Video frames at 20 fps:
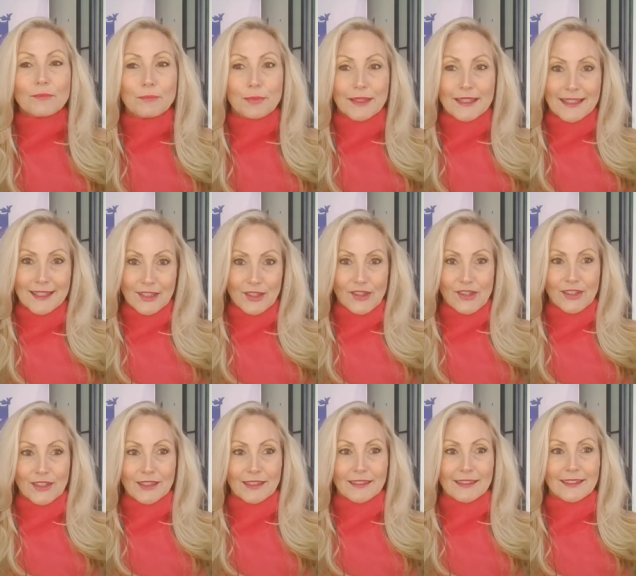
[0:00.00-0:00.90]

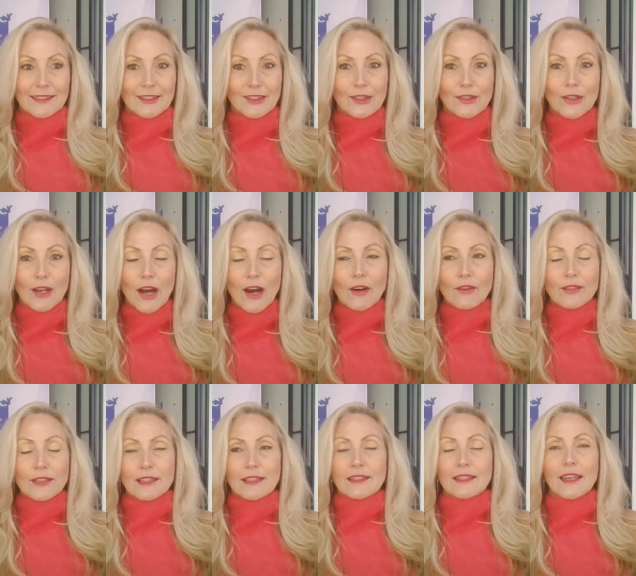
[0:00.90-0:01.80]
position. You know,
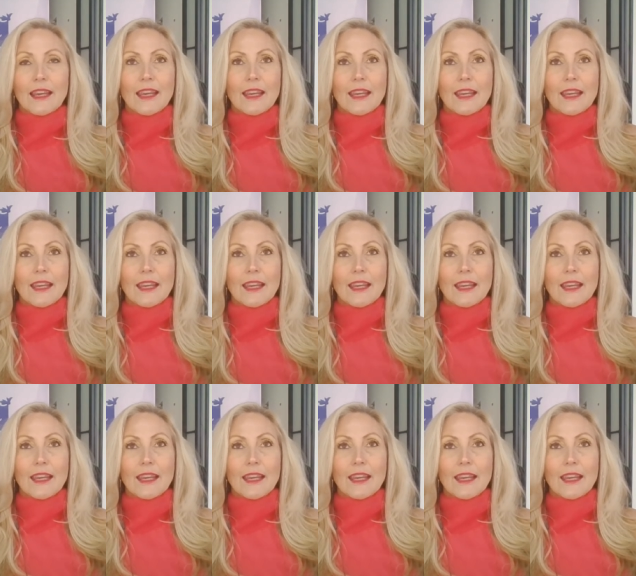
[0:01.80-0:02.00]
it's,